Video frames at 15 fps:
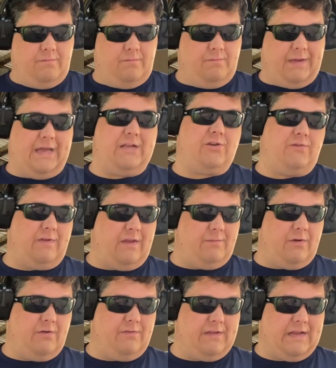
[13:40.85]
batch of
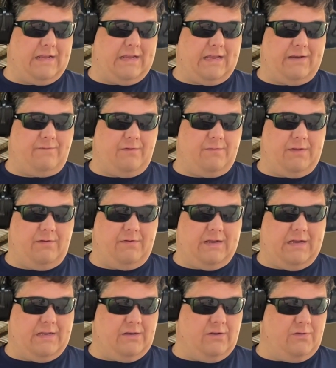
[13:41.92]
ammo that I got from,
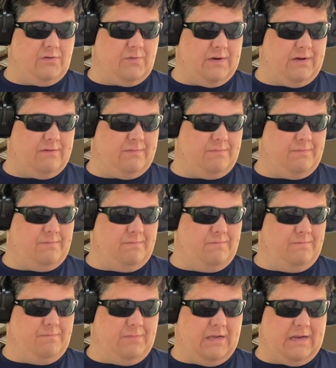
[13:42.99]
God knows where,
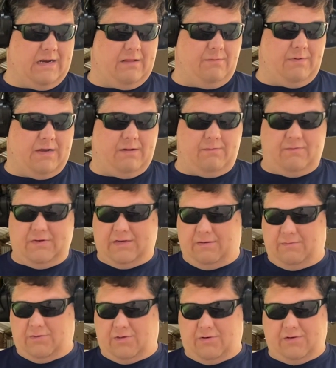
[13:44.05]
dug out of the bottom of a
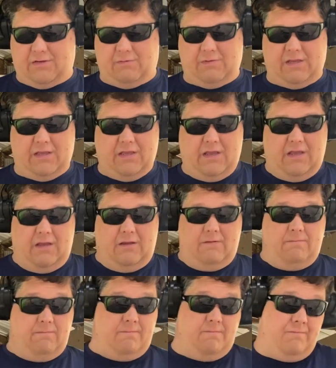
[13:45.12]
dumpster or something,
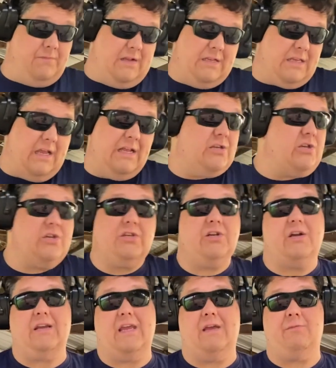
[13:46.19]
I'd say it's just
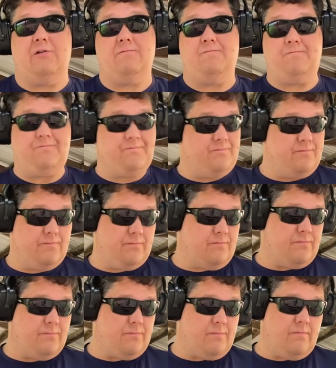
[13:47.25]
junk ammo,
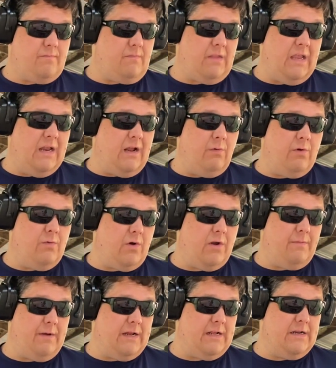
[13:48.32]
and I wouldn't worry
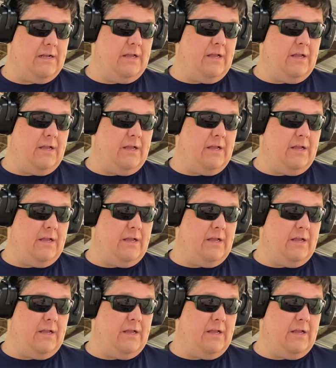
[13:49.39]
about it.